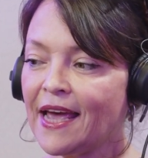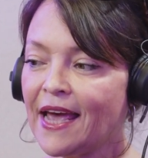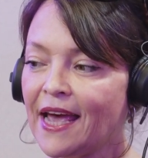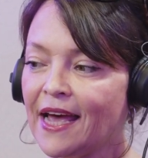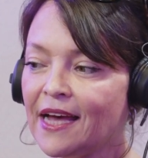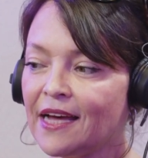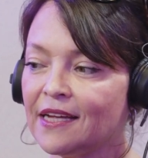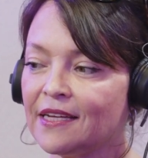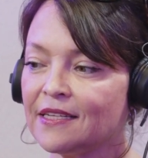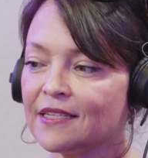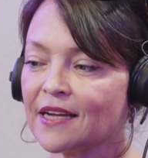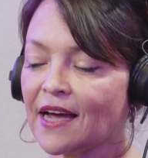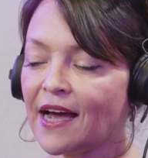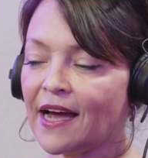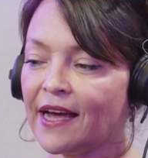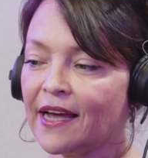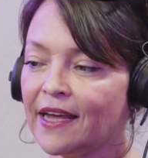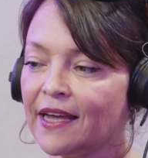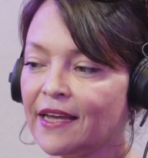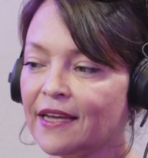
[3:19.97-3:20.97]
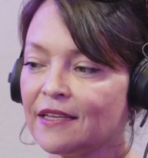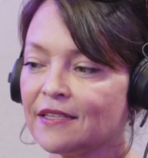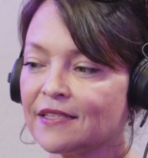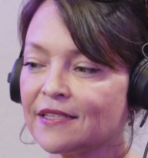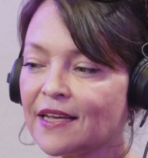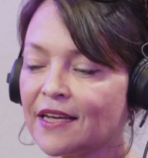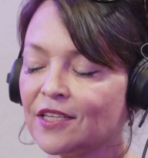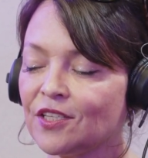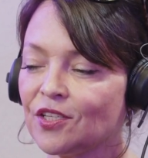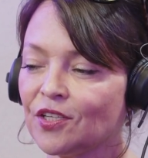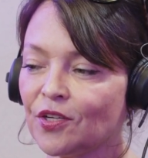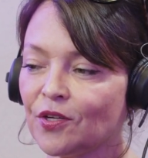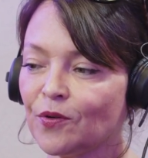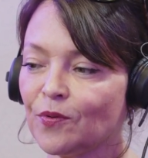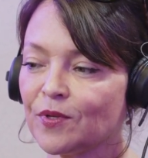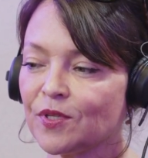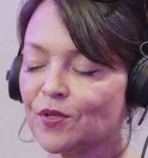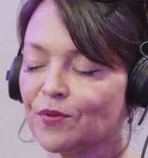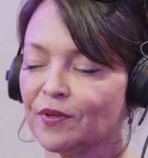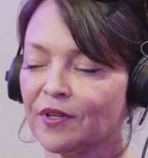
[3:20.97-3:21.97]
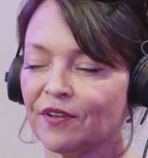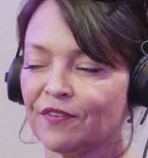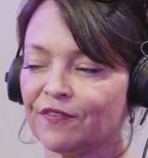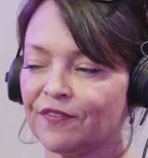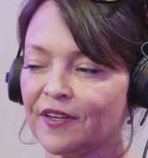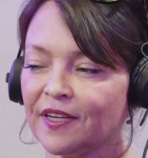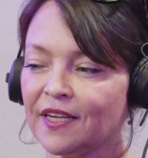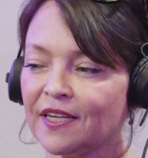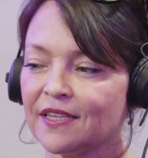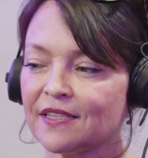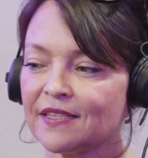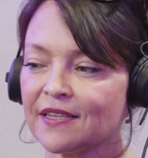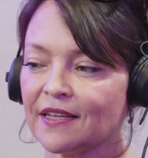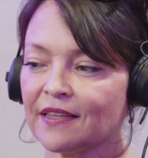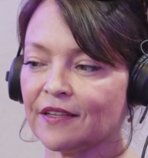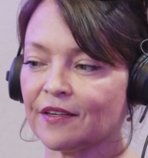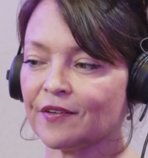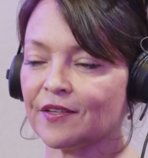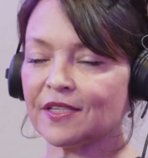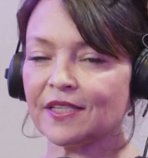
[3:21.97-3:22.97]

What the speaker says: And I said, what's really funny is that there